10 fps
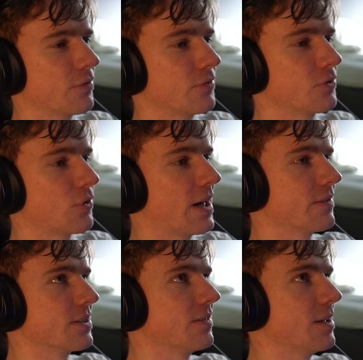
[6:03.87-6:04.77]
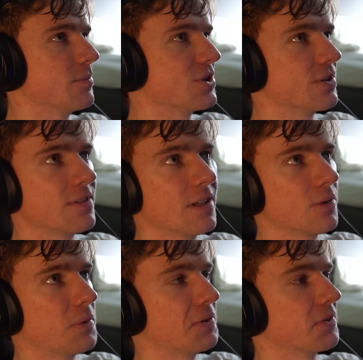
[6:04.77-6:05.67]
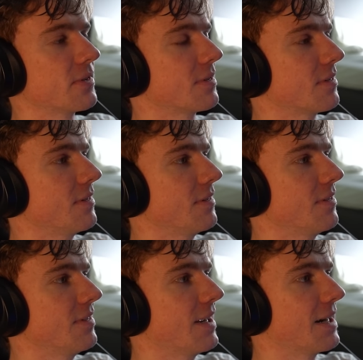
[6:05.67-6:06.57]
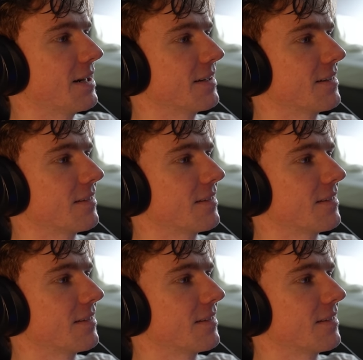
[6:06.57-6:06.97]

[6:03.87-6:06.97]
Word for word: of drivers and teams just didn't want their